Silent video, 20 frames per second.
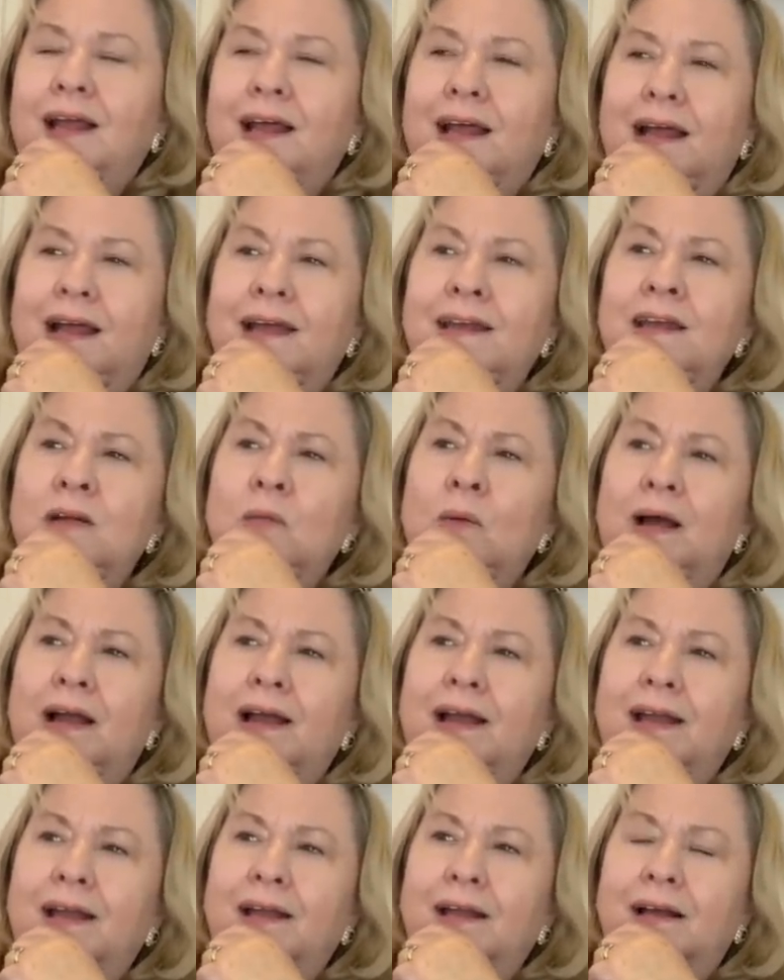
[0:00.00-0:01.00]

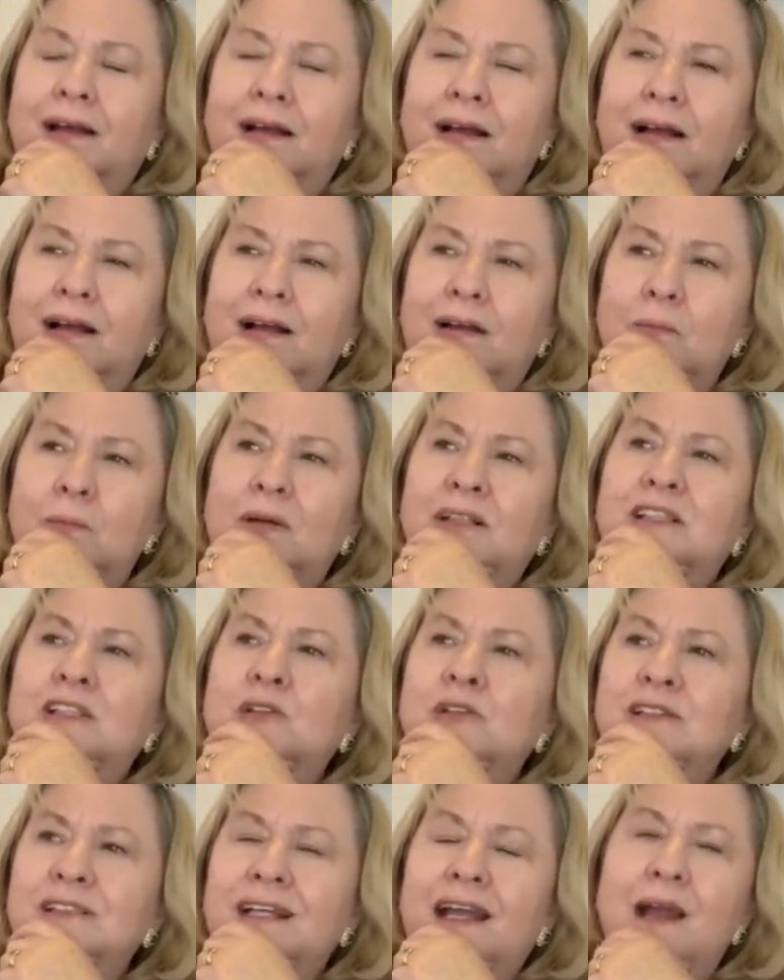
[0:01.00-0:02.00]
Anyway, uh, my
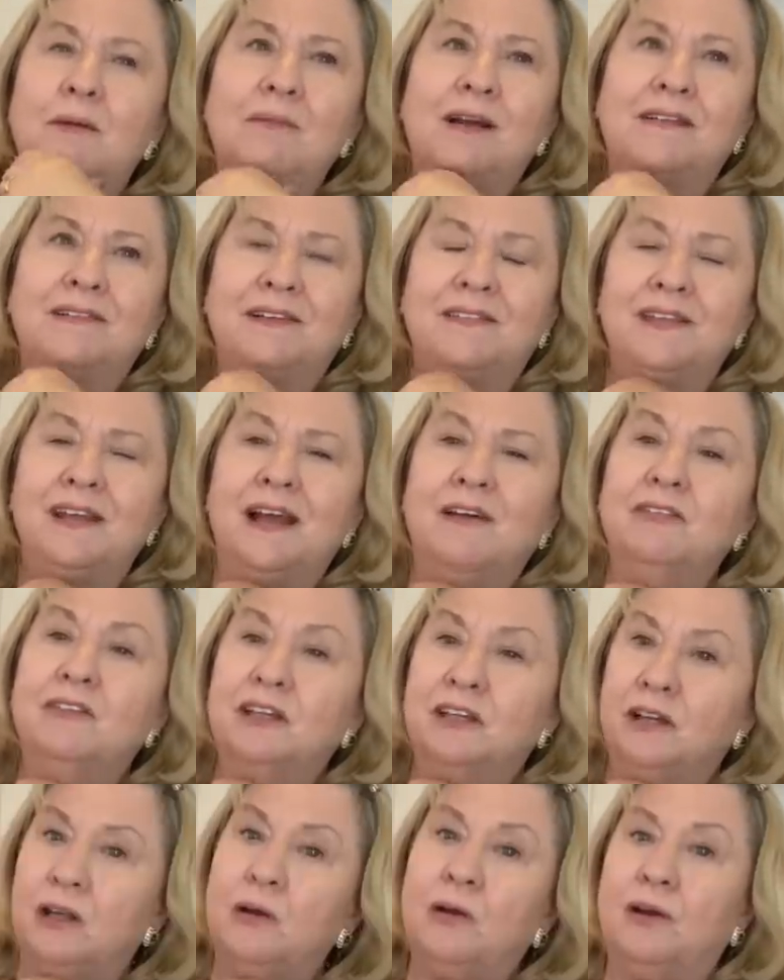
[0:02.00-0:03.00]
daughter came round in the
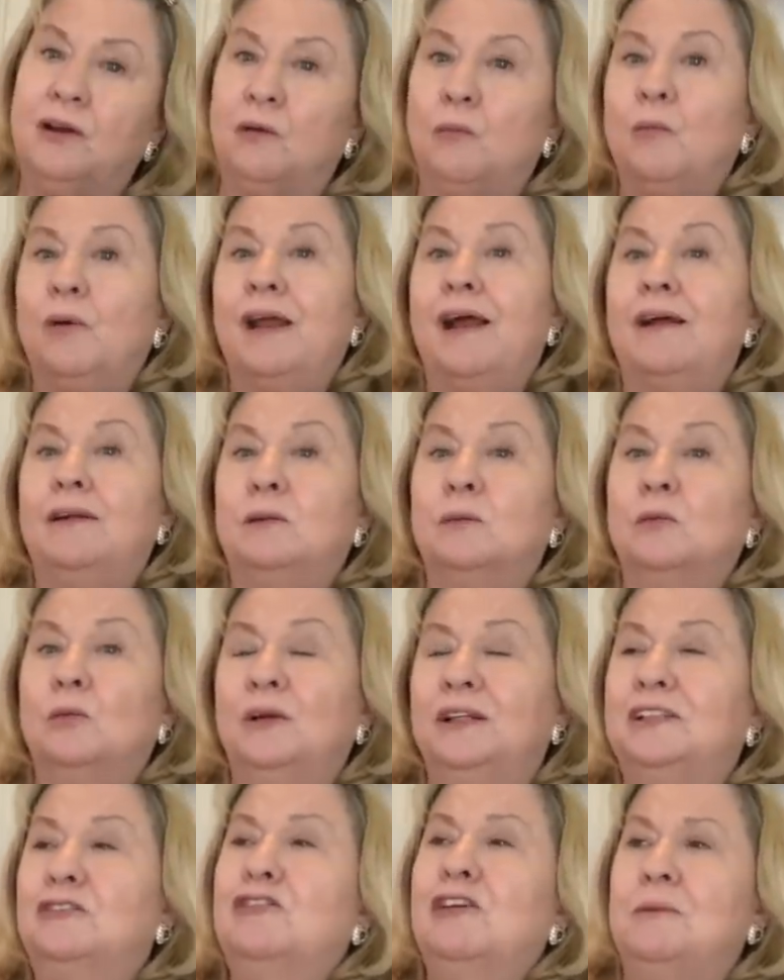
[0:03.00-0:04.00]
afternoon and we helped,
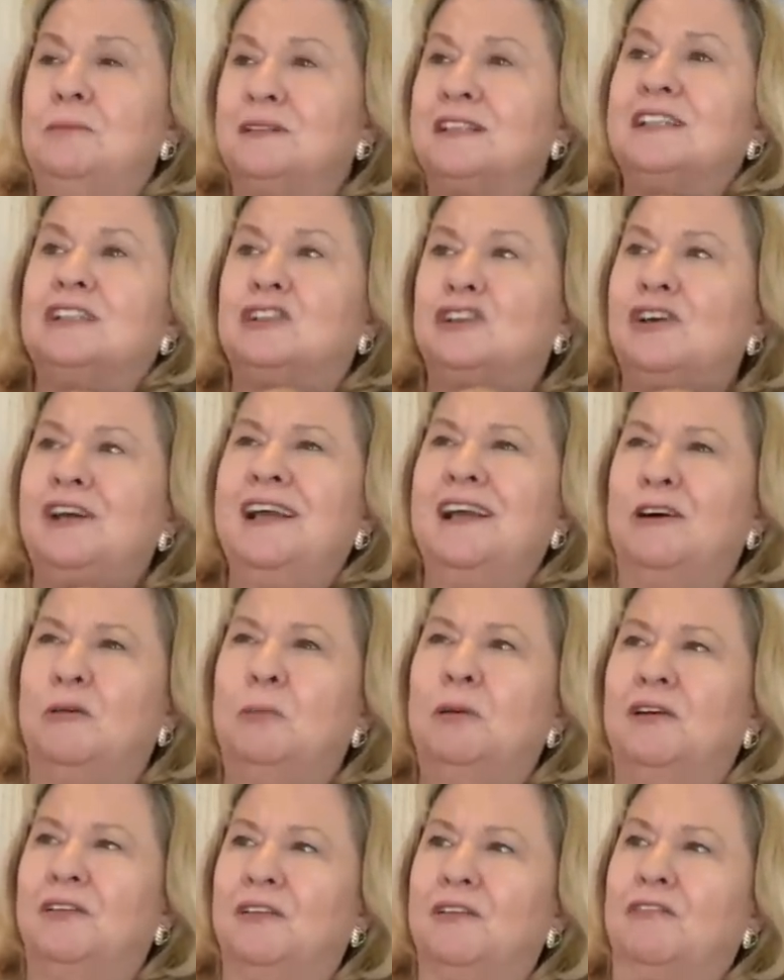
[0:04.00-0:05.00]
we trimmed a tree
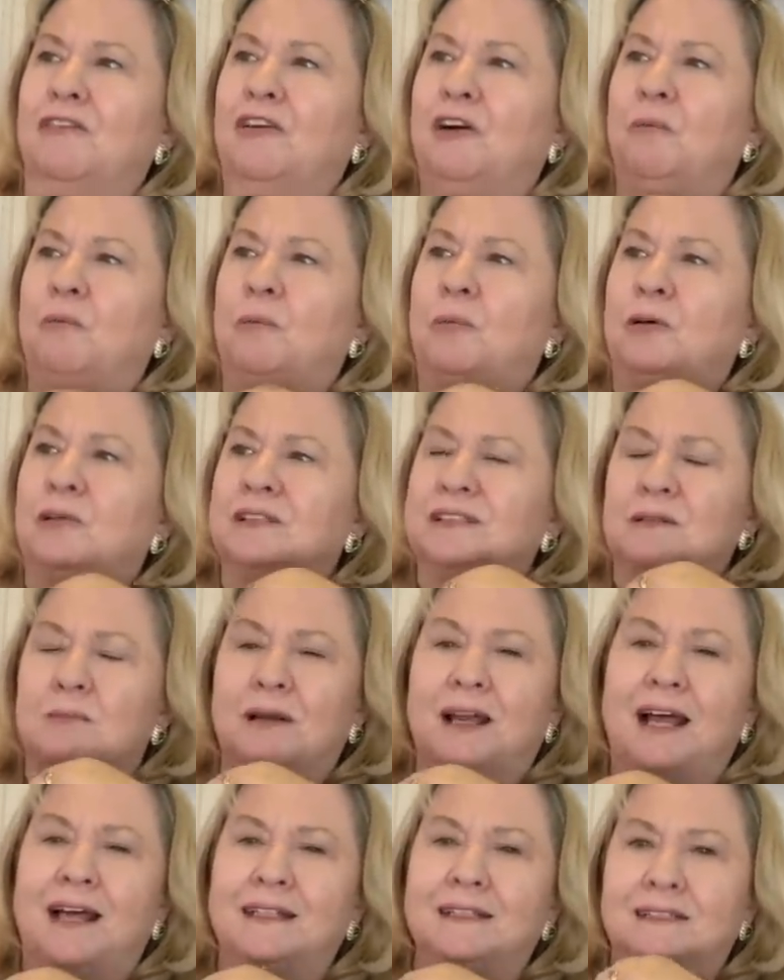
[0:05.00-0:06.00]
up at the front, put some
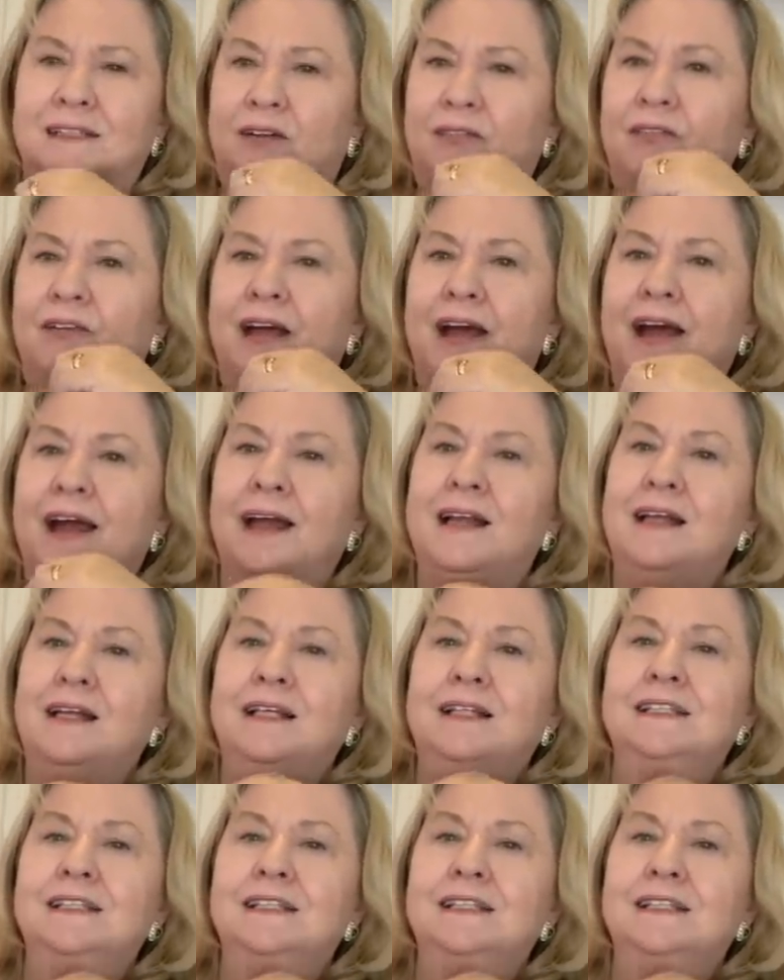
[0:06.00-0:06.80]
lights on there,